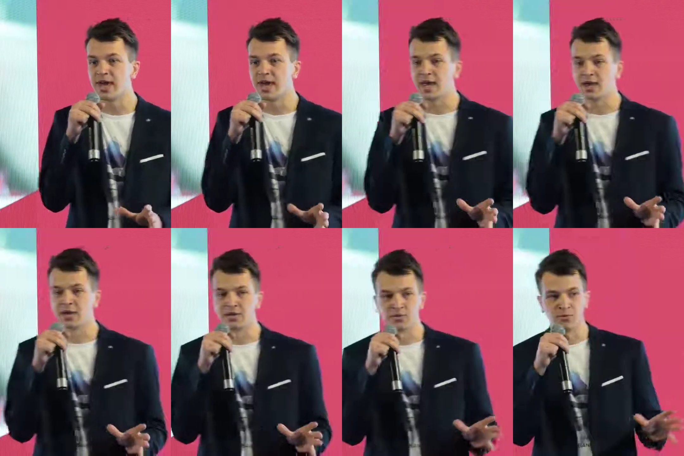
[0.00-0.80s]

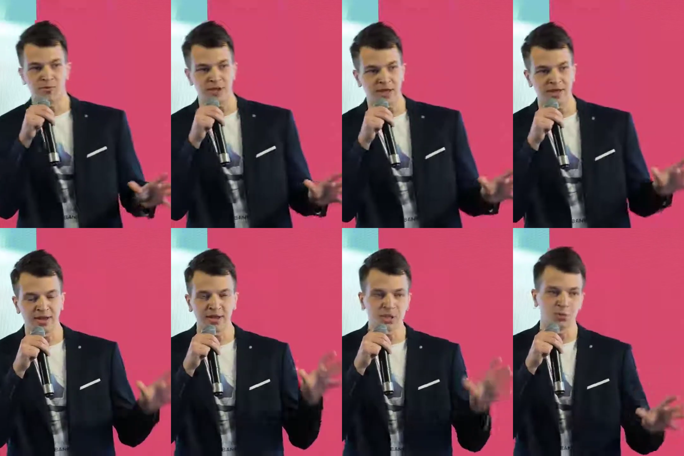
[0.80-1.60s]
And in
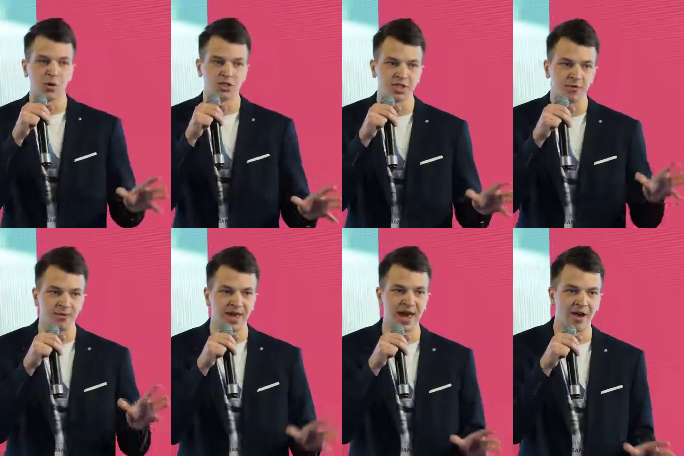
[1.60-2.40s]
each project that
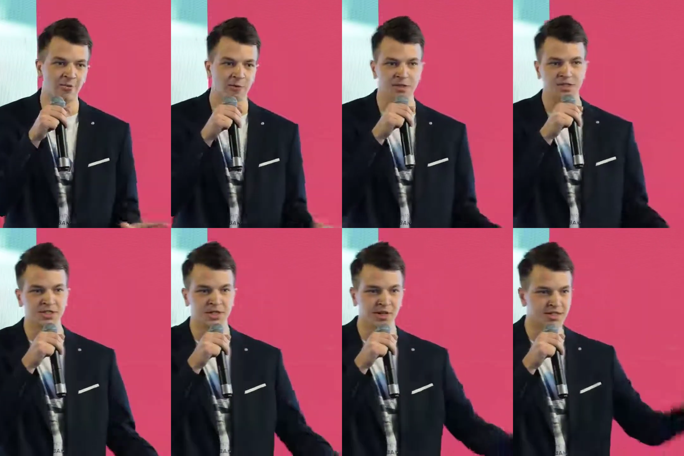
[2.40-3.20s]
we have, for
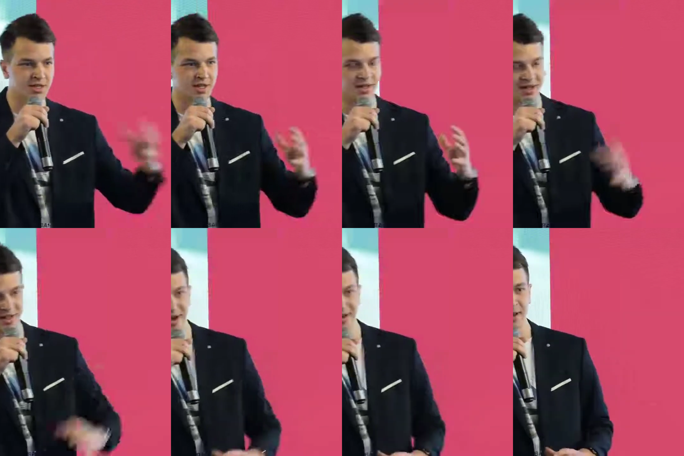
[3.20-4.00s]
instance,
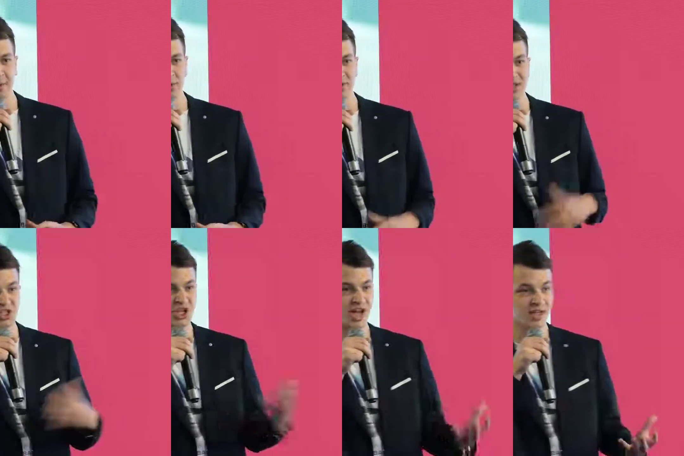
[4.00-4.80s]
client comes with his
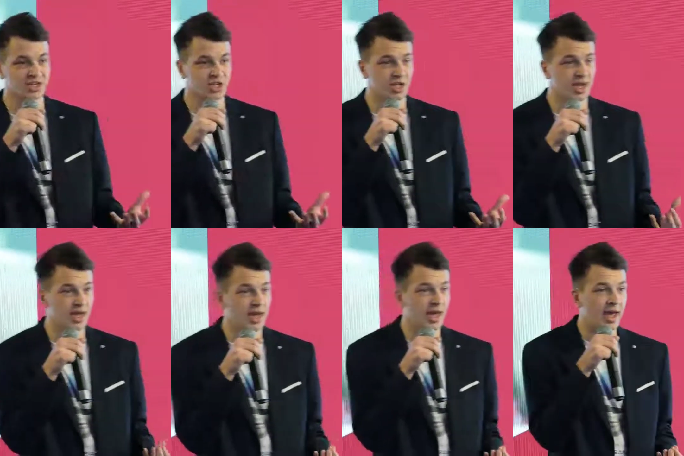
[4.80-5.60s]
challenge,
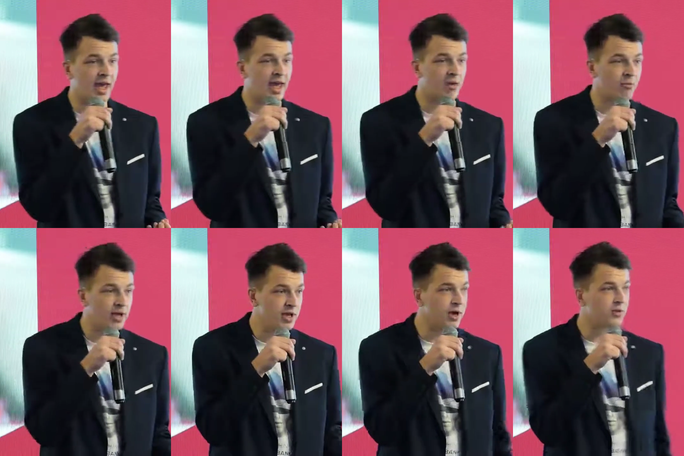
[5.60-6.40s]
and
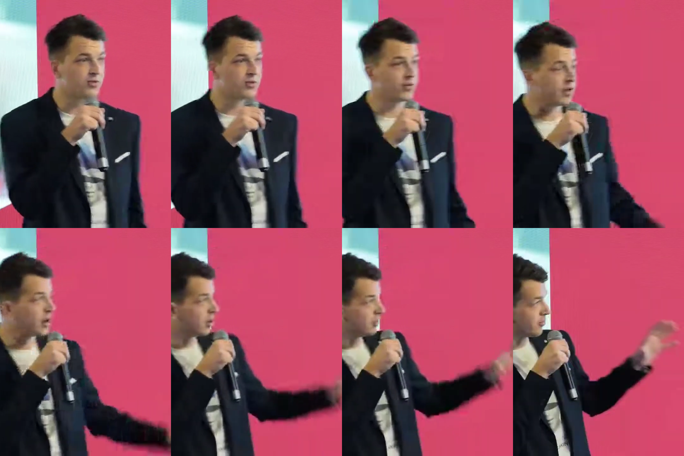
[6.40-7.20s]
we go through the
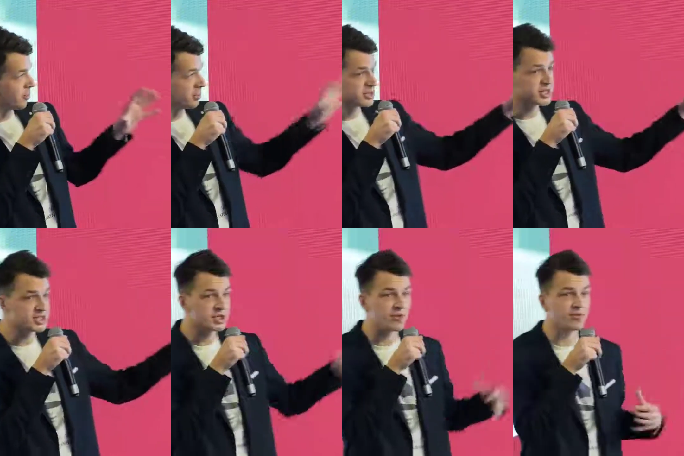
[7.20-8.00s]
whole
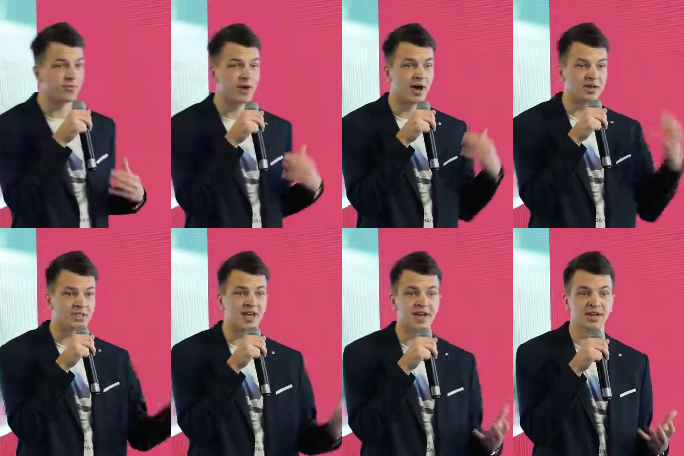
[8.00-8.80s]
process of
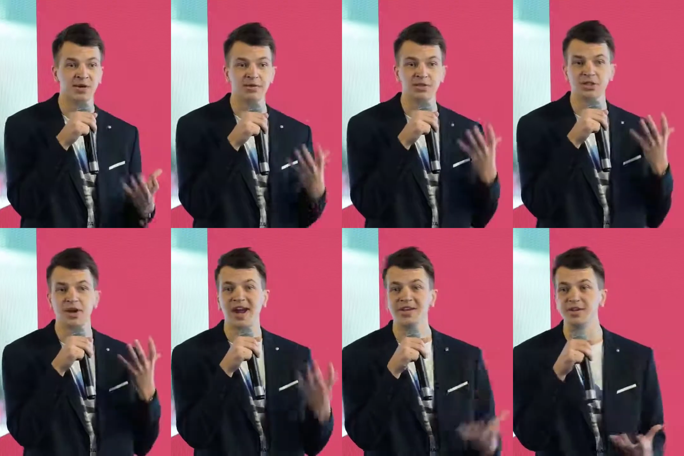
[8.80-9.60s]
understanding who is their
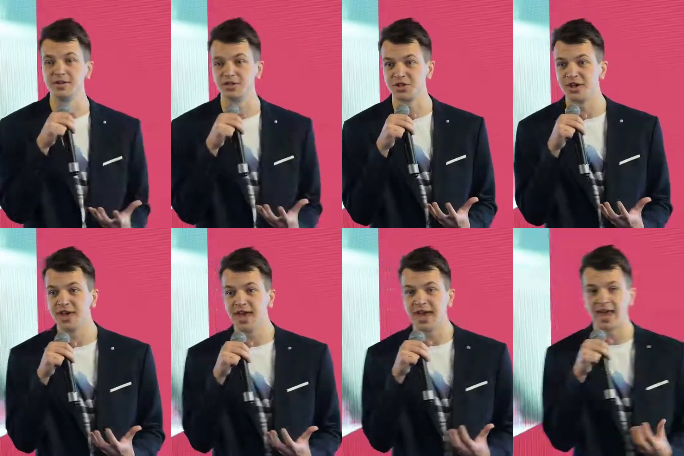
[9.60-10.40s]
end user
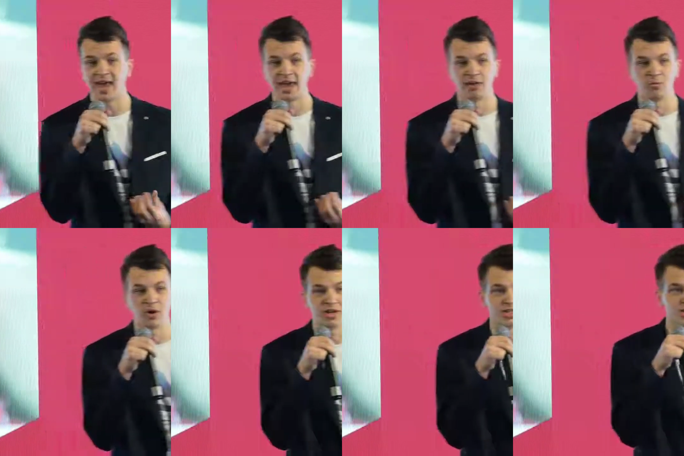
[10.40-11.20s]
and
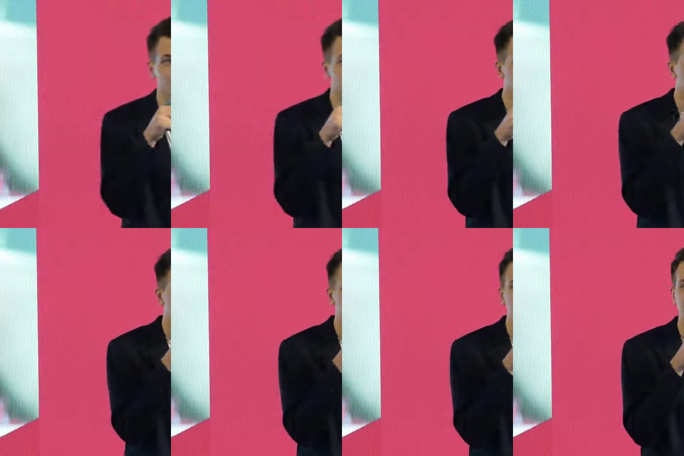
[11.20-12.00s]
what is
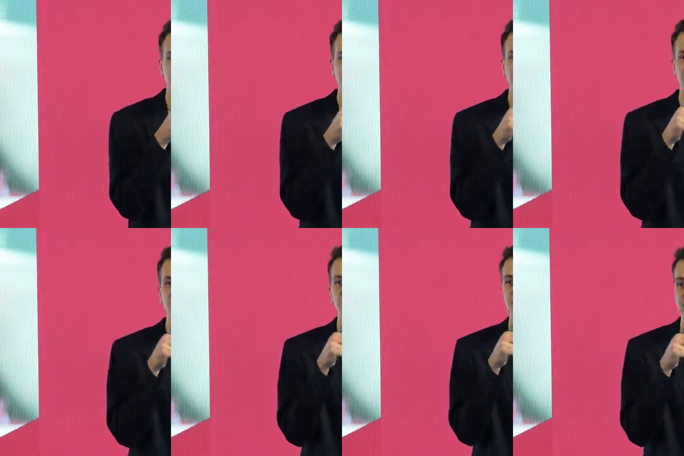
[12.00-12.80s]
the challenge
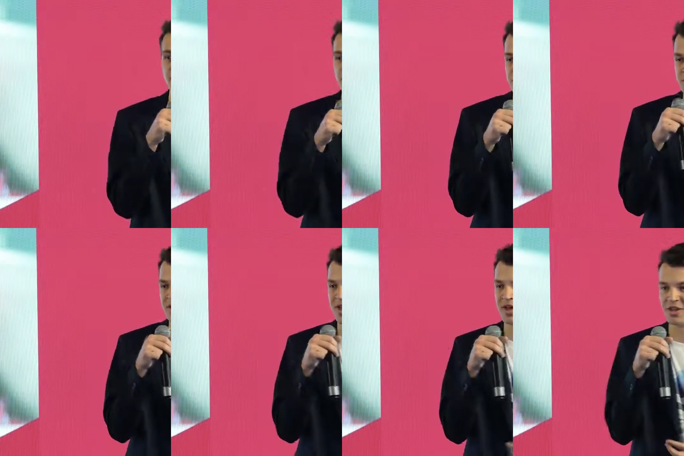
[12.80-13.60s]
and the pain points of
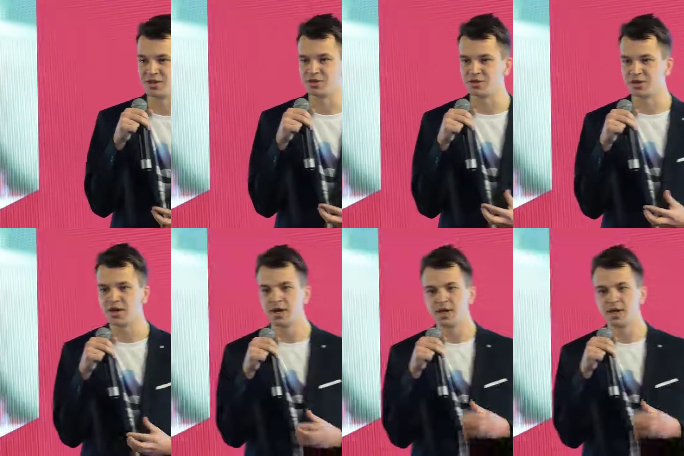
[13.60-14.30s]
the end user,